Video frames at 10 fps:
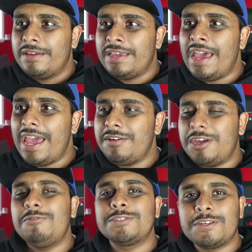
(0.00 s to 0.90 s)
yeah,
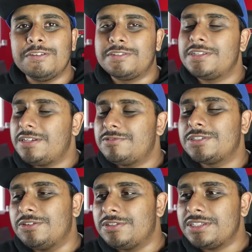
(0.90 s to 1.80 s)
it was good. It was
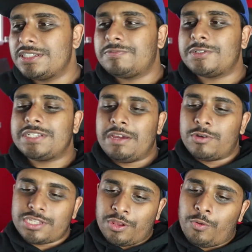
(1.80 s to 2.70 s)
good. It
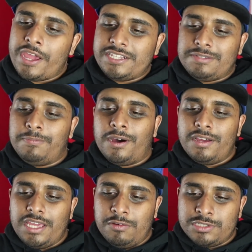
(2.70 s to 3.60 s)
wasn't great,
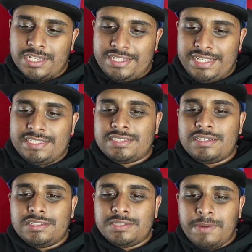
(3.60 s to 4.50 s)
but it was a
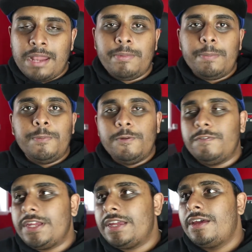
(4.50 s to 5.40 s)
decent Spider-Man
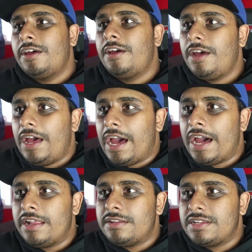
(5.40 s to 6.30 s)
movie,
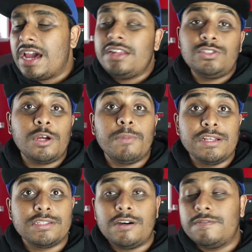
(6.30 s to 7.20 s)
and I enjoyed
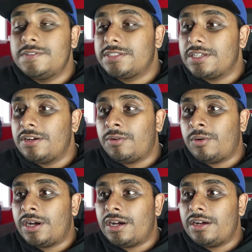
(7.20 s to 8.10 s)
myself.
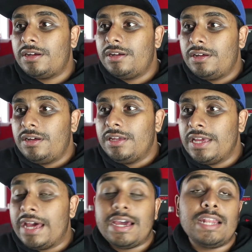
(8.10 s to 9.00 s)
So
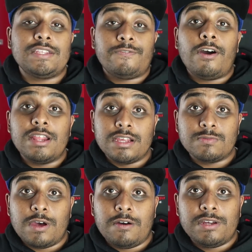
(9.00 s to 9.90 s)
yeah, and it's funny as
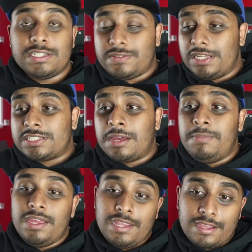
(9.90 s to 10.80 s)
well. It's
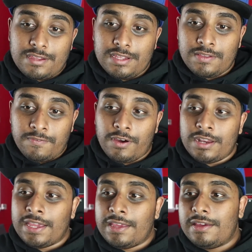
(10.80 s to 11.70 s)
comedic, it's
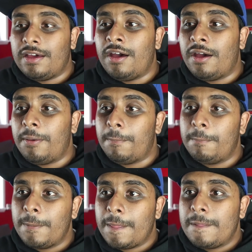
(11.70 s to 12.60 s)
funny,
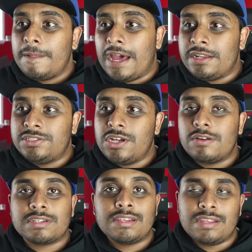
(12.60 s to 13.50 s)
and the
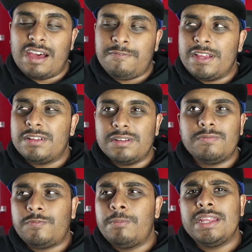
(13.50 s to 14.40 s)
jokes, I
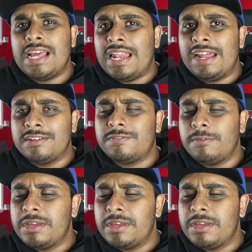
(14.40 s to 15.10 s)
think, for me they land